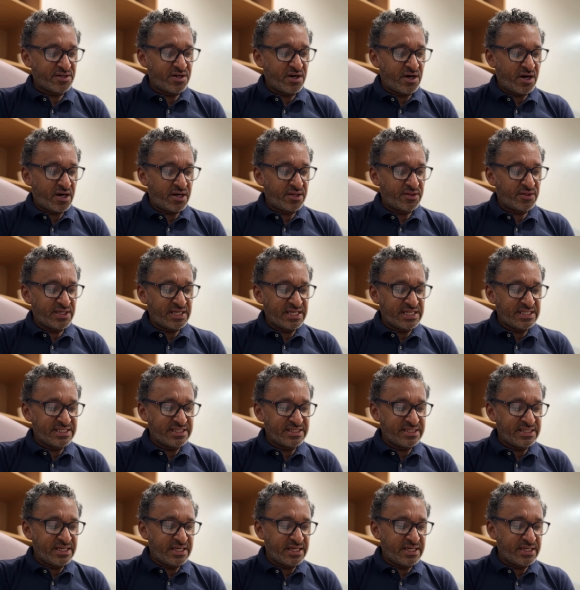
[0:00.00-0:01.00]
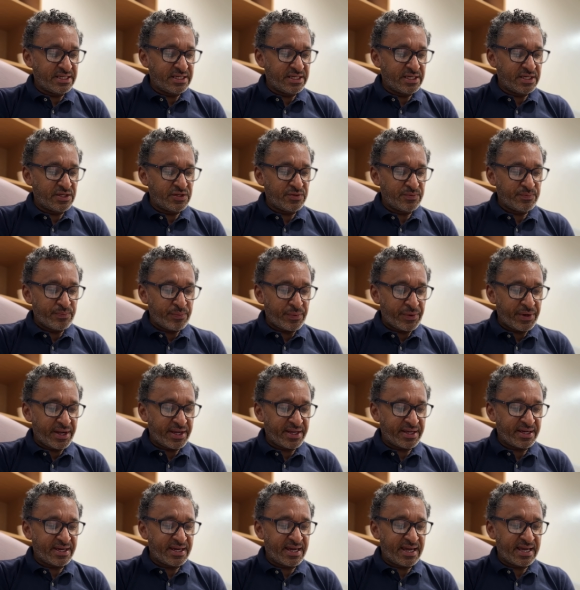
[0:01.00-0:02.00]
God each day in
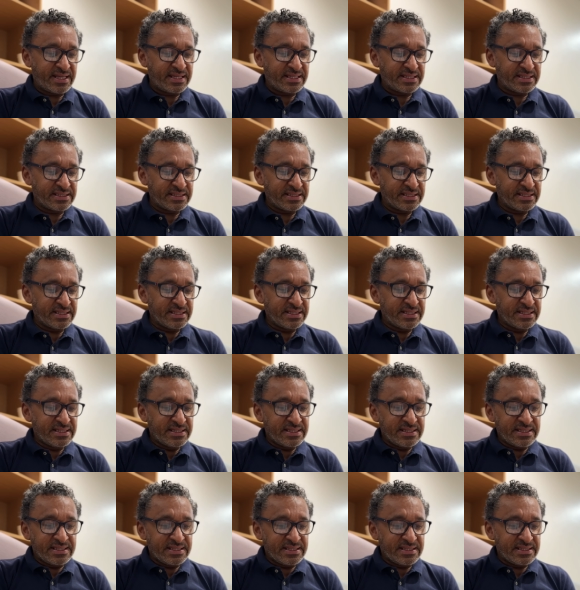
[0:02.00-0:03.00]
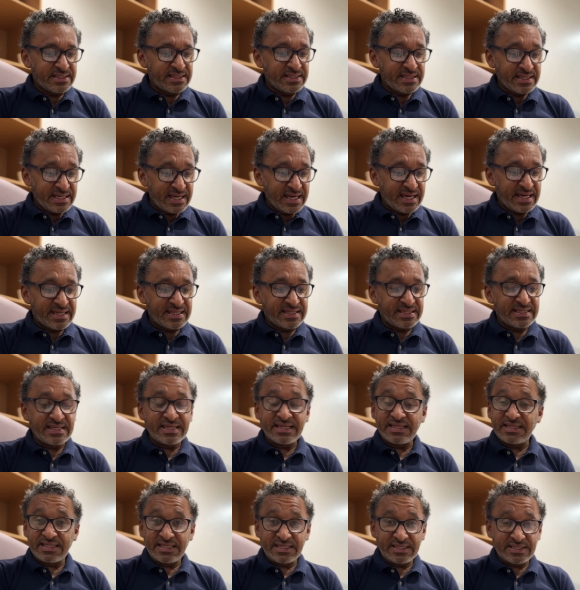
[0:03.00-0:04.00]
prayer and and
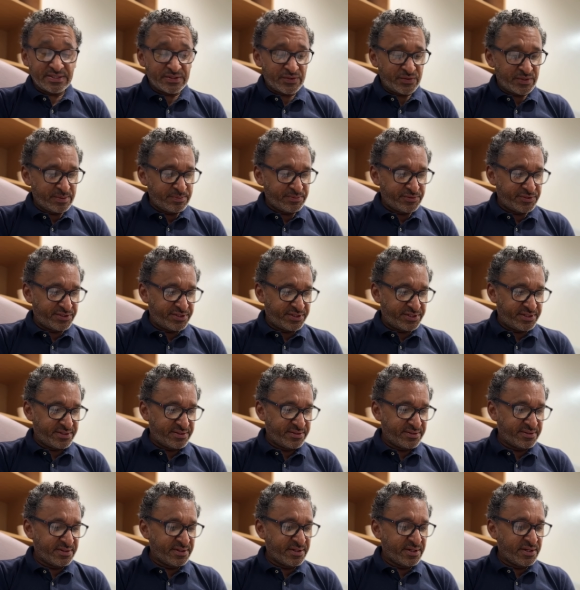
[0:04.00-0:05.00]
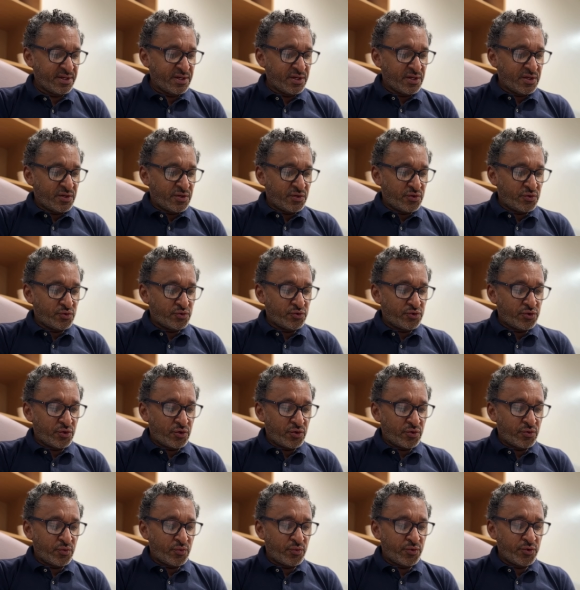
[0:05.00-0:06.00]
in the scripture, your
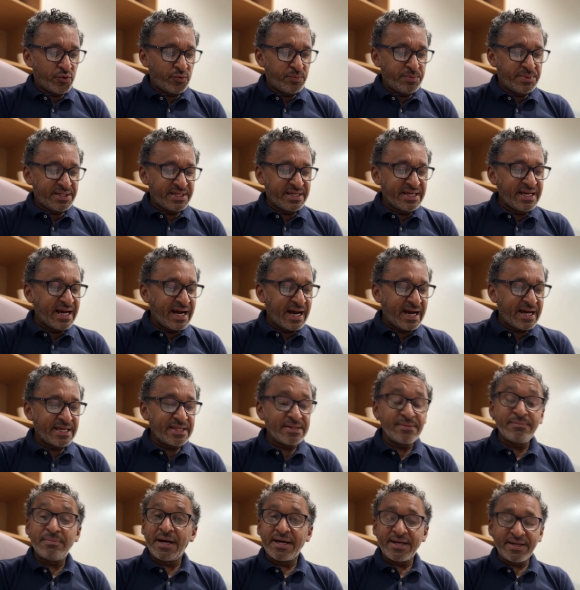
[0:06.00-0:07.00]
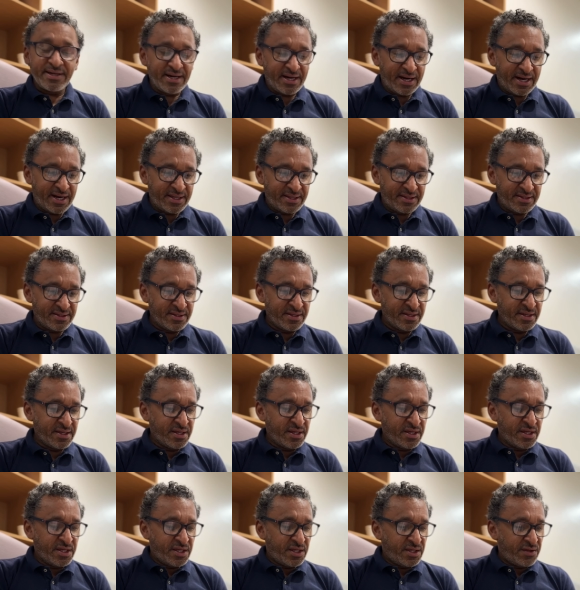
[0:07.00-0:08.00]
door will be guided by God.
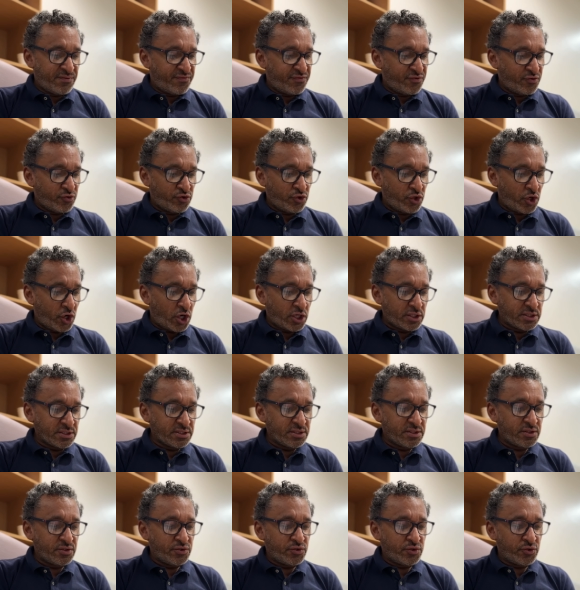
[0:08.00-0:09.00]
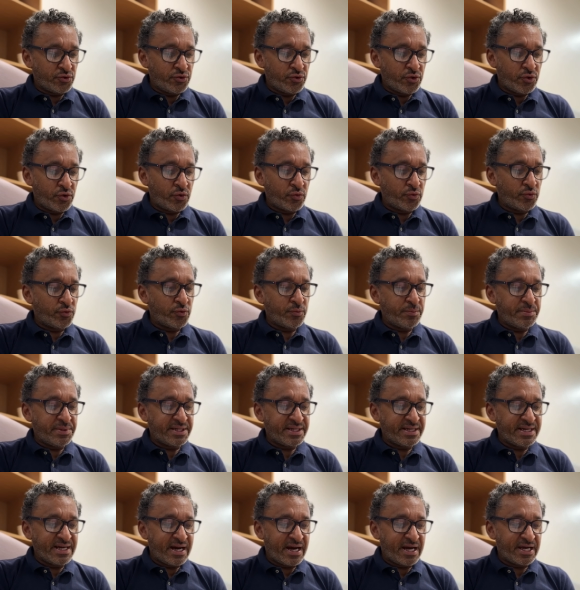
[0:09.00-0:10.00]
If you not, your door will be
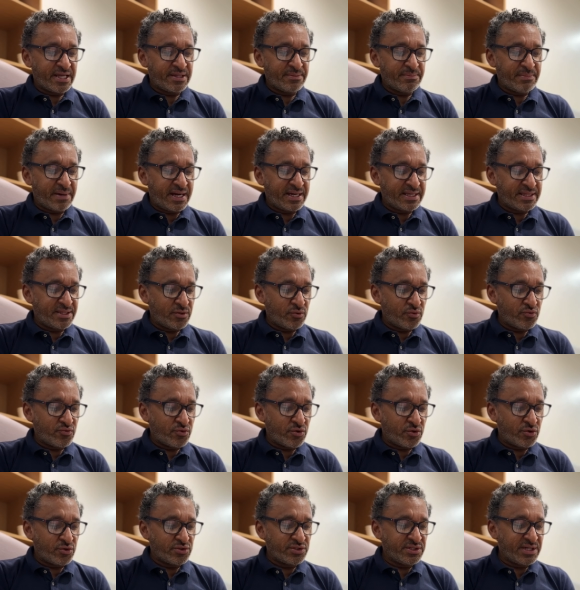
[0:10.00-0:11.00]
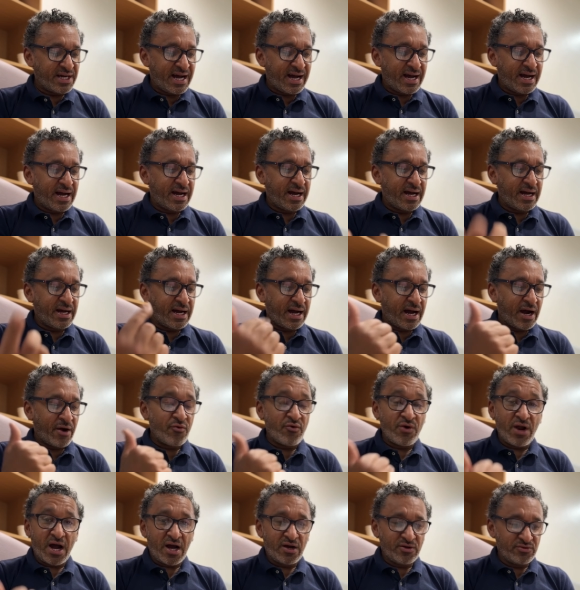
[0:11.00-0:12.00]
guided by the world
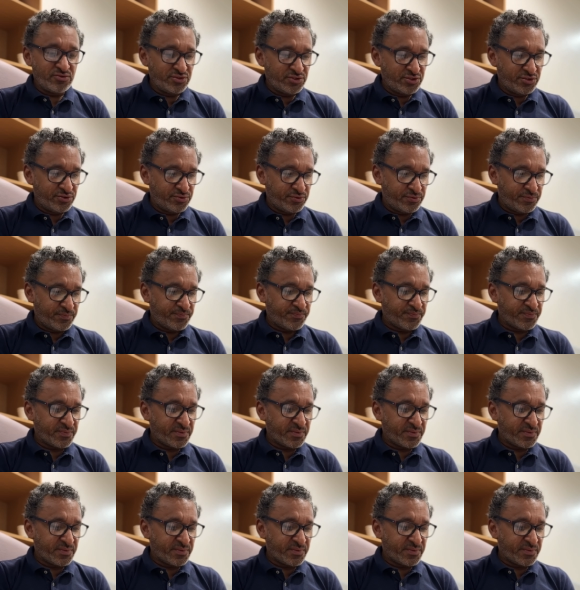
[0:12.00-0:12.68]
around you.